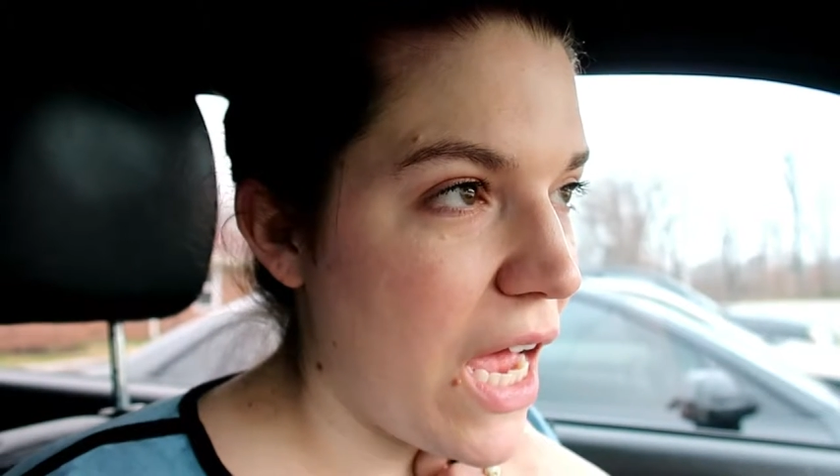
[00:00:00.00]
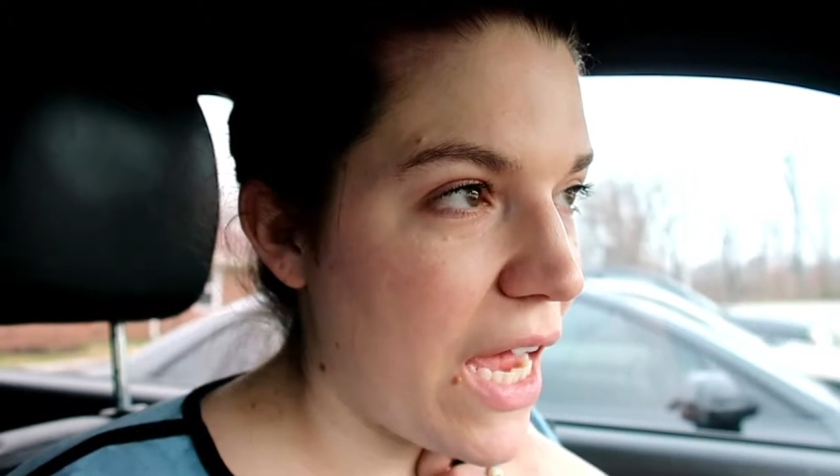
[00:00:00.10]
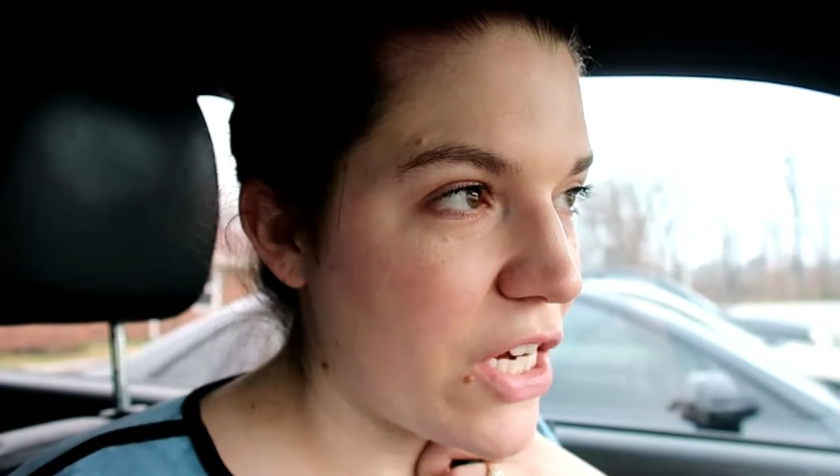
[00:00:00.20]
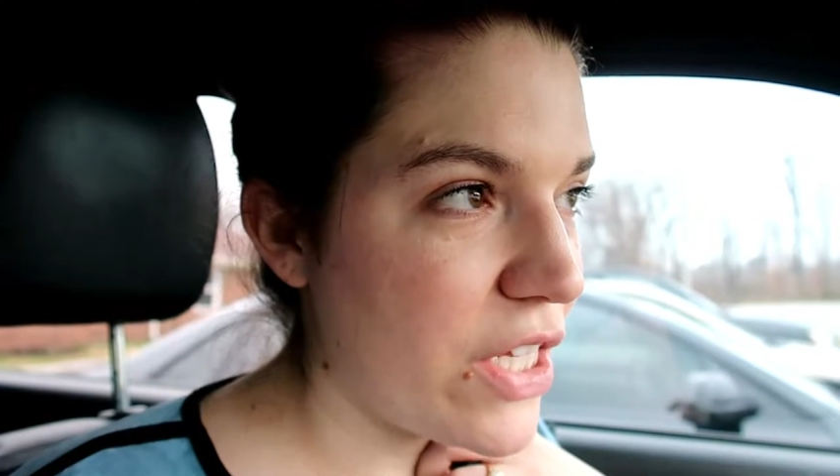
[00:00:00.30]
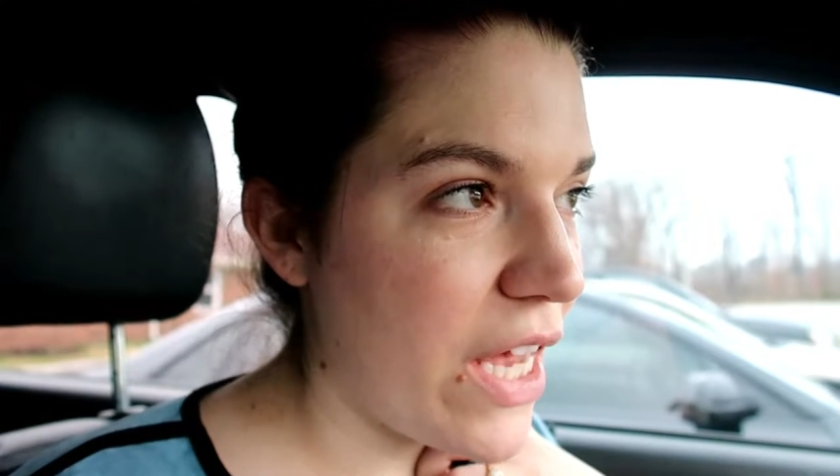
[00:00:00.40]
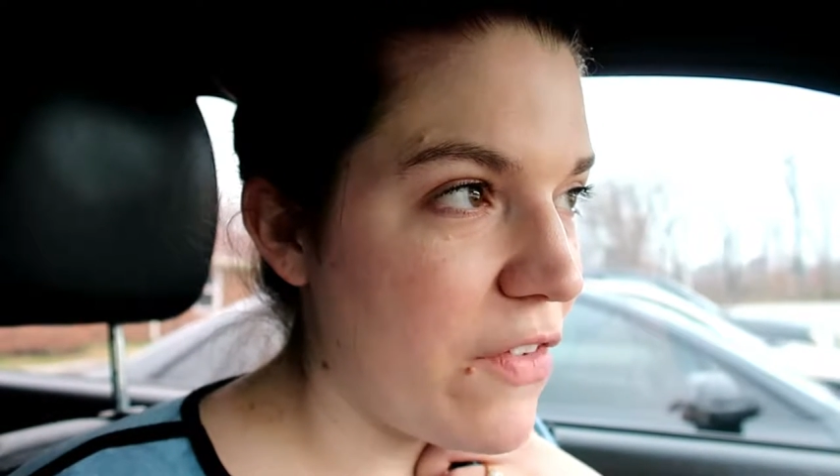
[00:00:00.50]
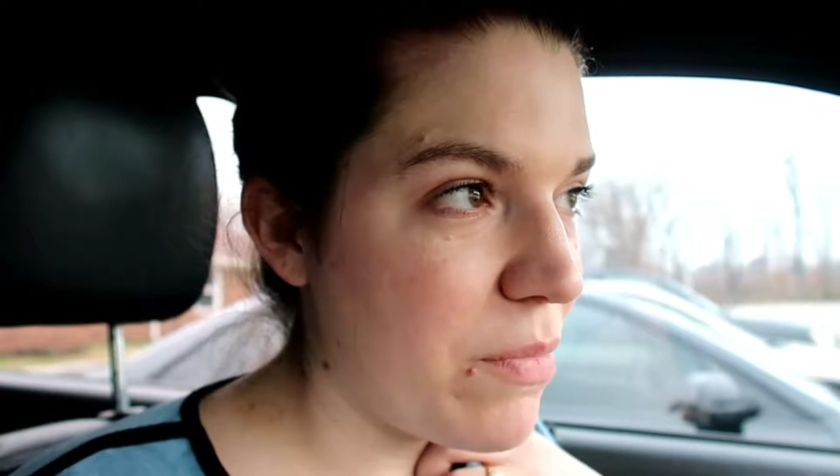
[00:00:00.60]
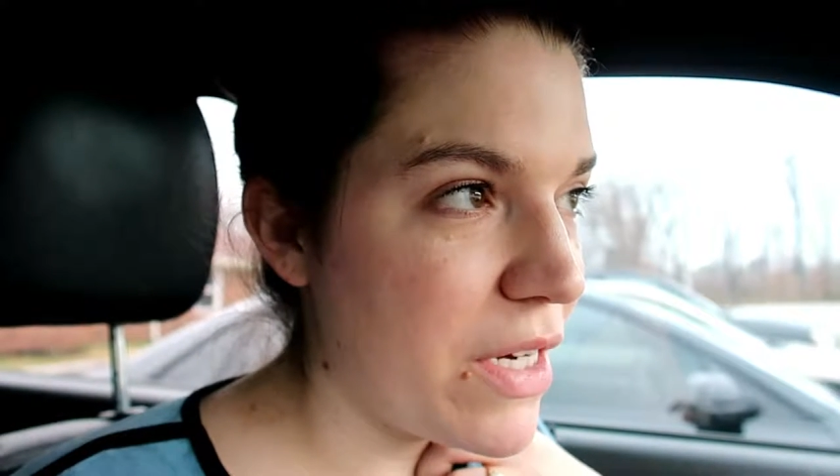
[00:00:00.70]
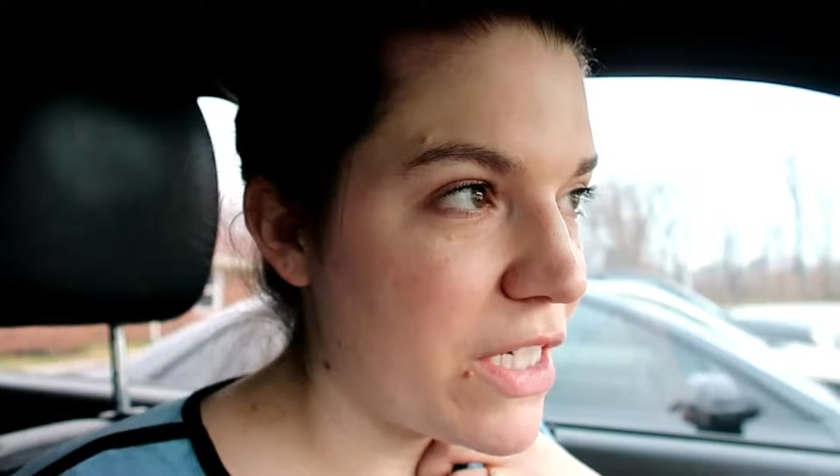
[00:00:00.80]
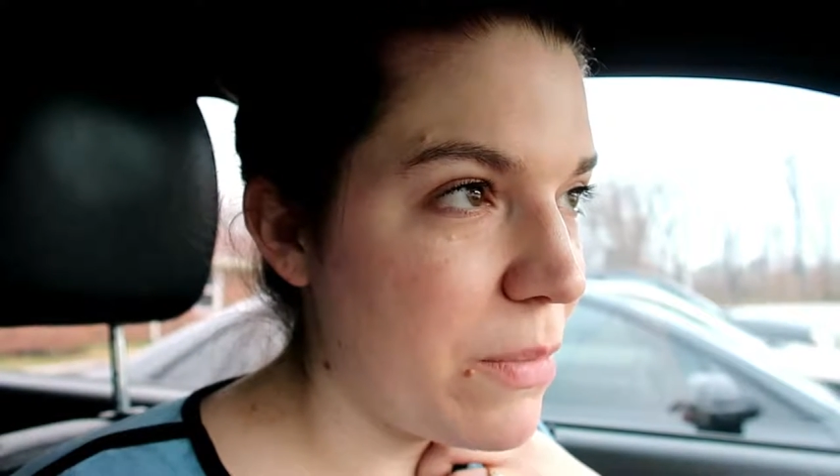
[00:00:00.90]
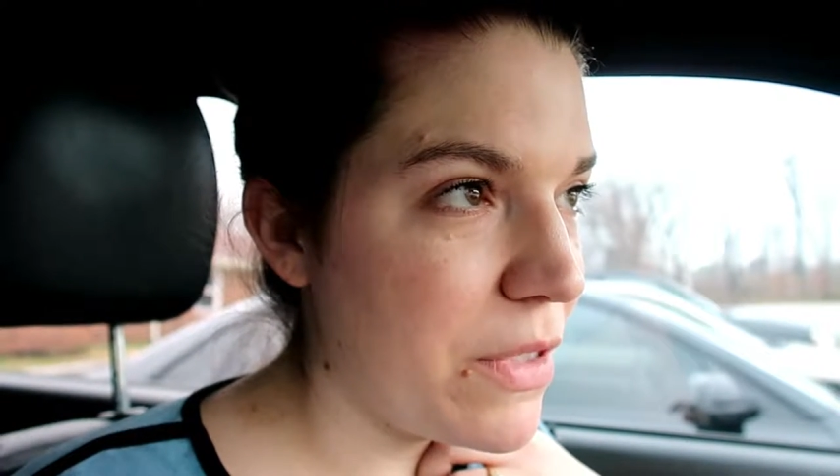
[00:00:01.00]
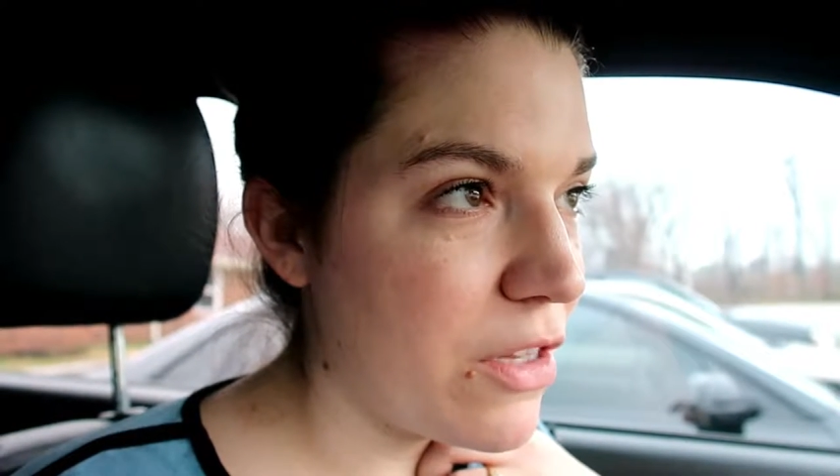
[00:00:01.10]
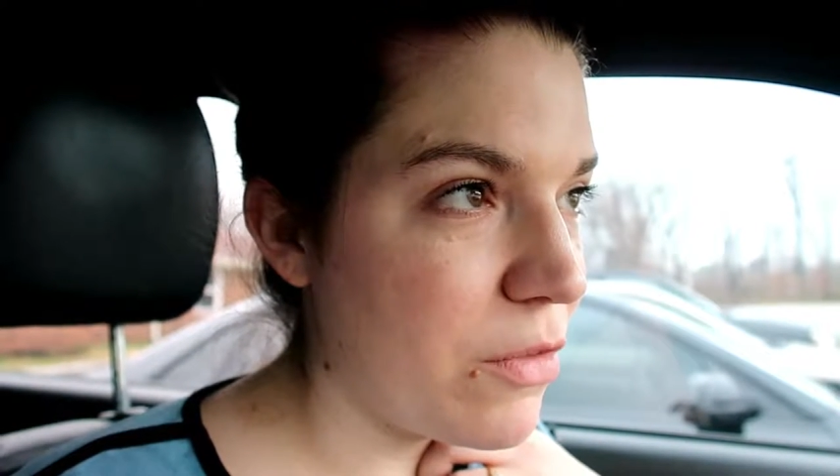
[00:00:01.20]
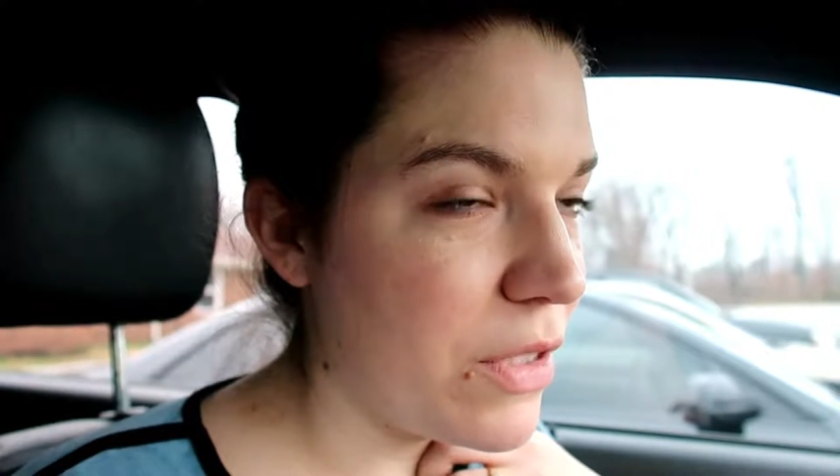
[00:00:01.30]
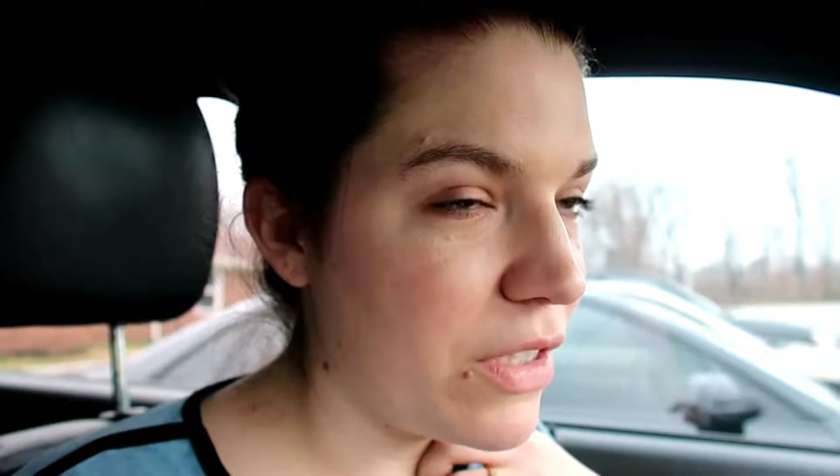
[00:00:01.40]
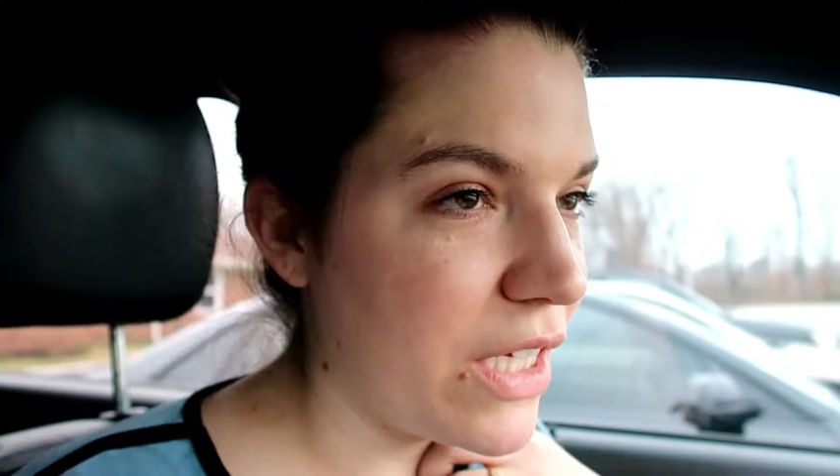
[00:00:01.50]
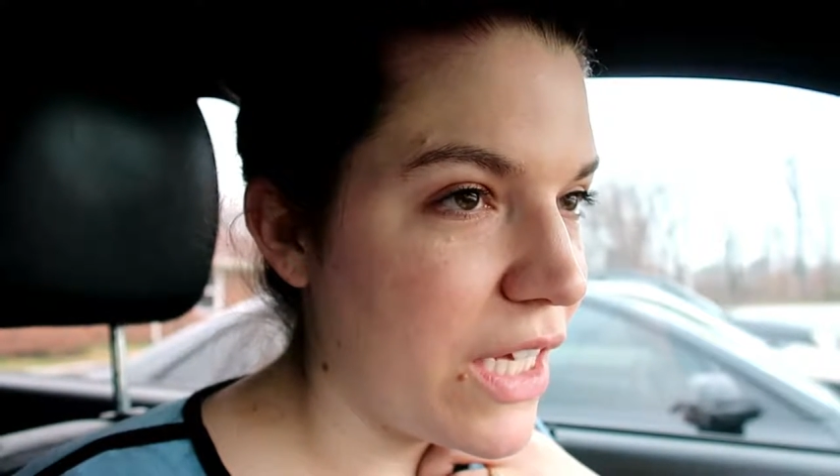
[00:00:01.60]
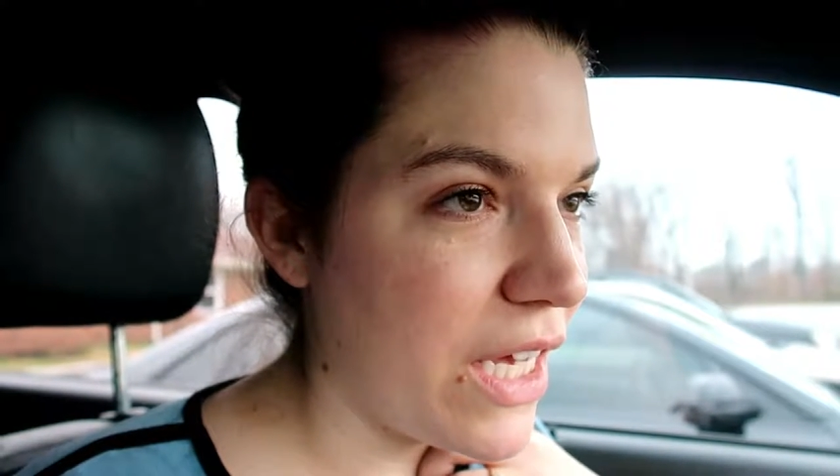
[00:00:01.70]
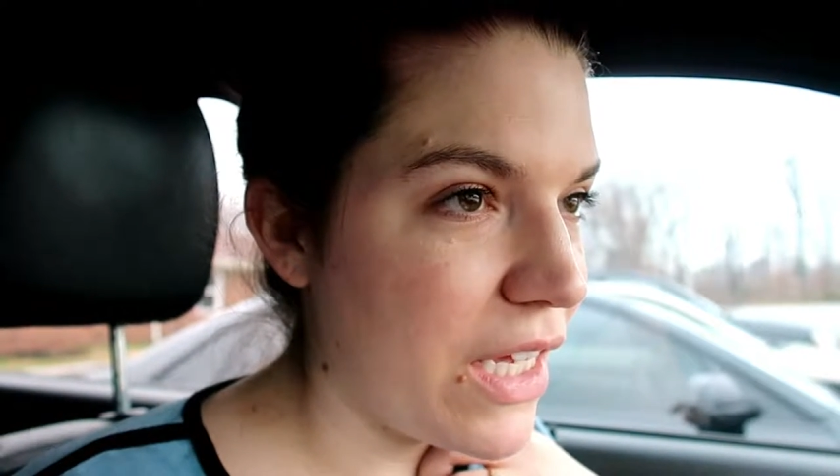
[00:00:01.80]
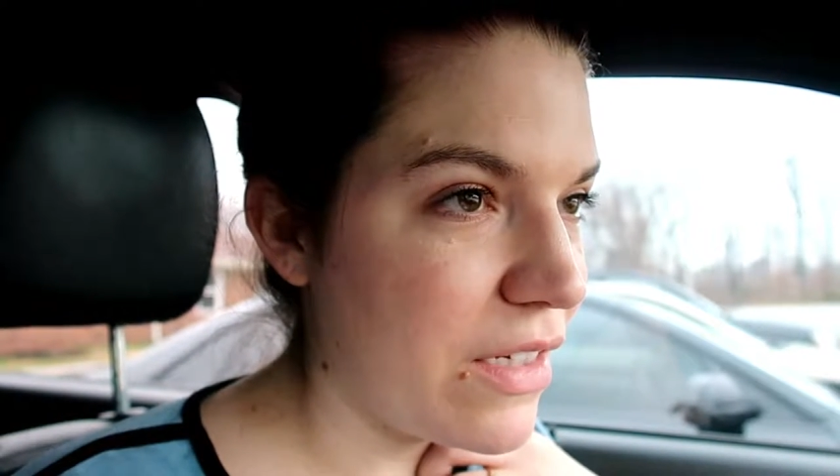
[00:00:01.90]
I actually haven't picked up another building
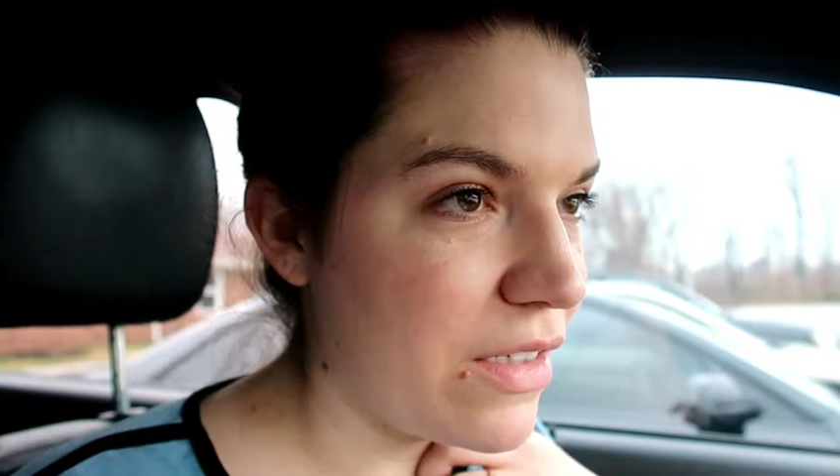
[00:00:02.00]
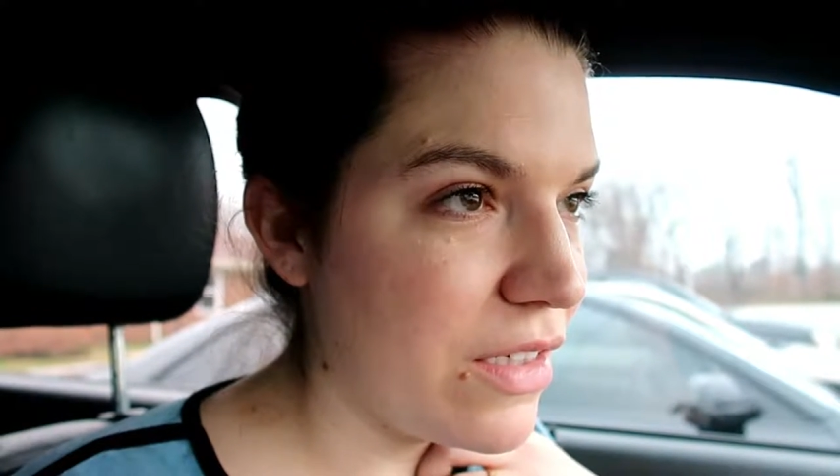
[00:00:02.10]
yet.